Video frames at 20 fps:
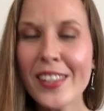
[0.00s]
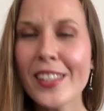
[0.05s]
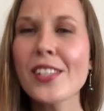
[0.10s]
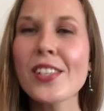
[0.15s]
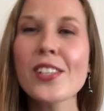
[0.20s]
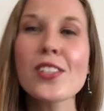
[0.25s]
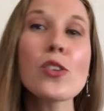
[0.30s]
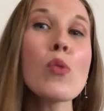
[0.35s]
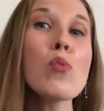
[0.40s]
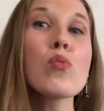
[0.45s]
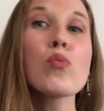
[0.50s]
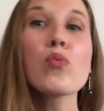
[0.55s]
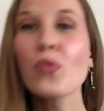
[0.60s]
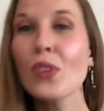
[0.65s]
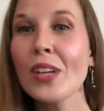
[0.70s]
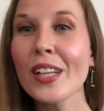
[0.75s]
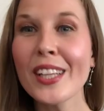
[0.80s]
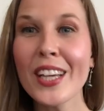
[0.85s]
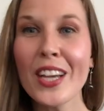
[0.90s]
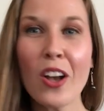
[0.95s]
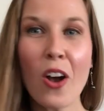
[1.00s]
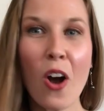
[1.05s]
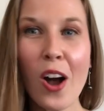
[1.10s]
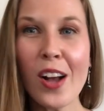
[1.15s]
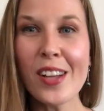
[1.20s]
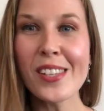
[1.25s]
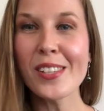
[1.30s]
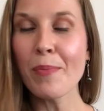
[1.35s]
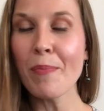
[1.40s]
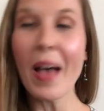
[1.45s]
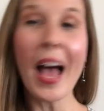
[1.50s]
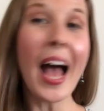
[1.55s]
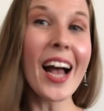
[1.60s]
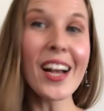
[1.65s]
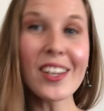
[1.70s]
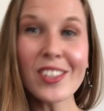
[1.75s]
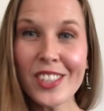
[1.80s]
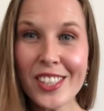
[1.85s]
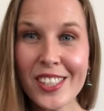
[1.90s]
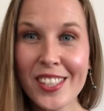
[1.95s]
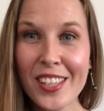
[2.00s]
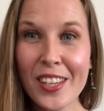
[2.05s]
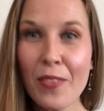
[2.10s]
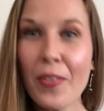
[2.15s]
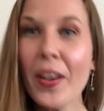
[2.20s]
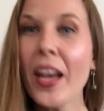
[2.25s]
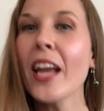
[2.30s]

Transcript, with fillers: this is a really awesome adjective,